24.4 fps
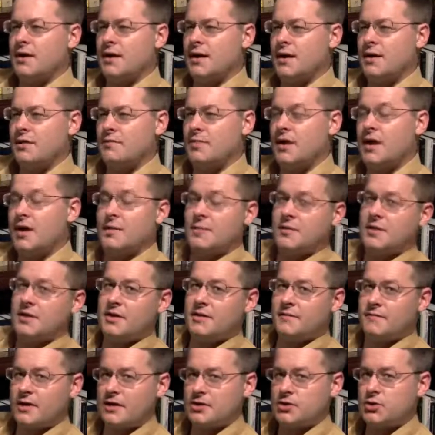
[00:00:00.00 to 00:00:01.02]
and Muhammad
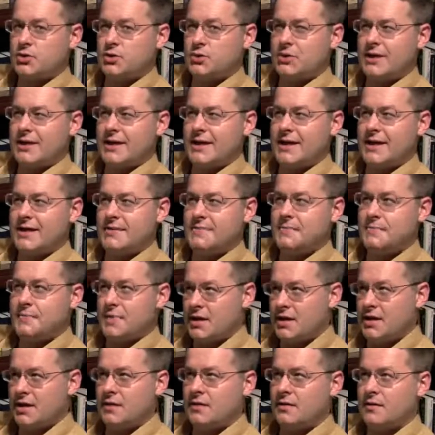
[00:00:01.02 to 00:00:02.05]
eventually
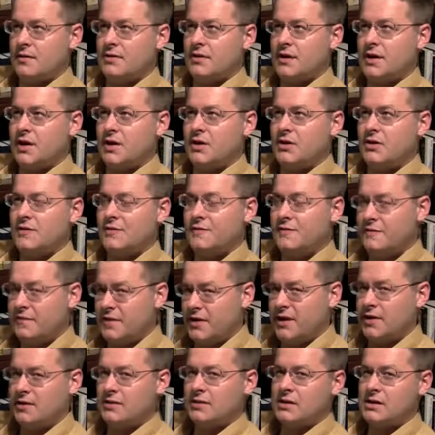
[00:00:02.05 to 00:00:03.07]
admitted that he could
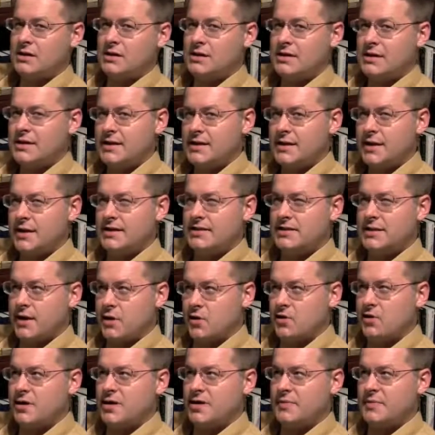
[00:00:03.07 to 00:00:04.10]
feel his
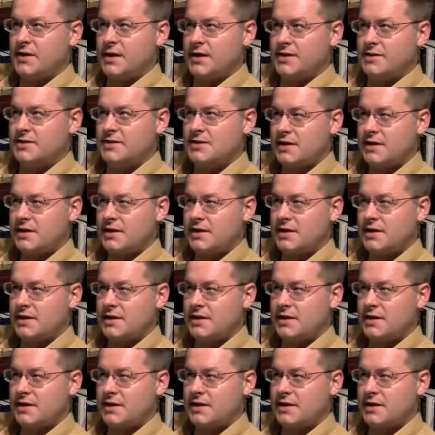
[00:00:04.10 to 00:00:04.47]
aorta being